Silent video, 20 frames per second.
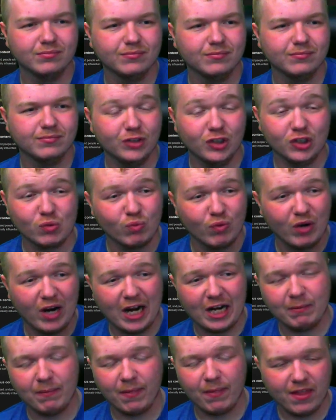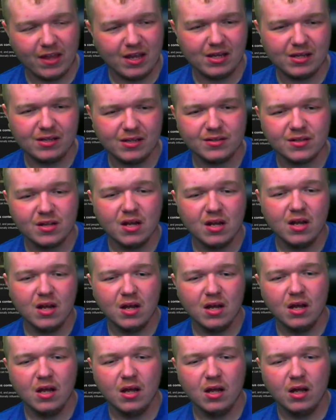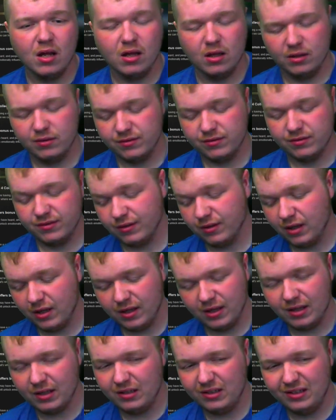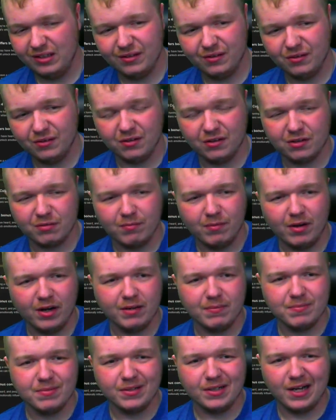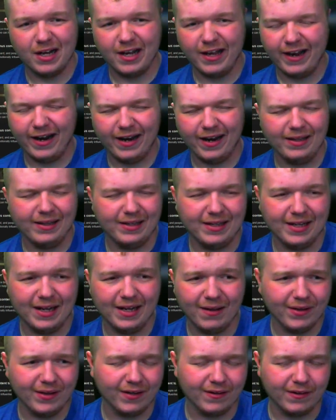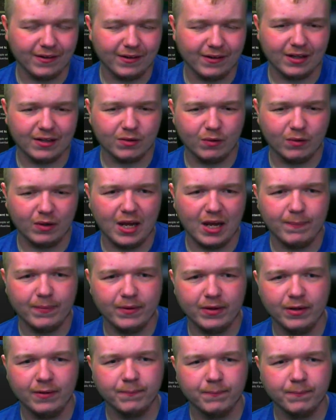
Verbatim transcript: just random things. So yeah, that leads on to Smite, but I highly doubt anything like this gonna happen.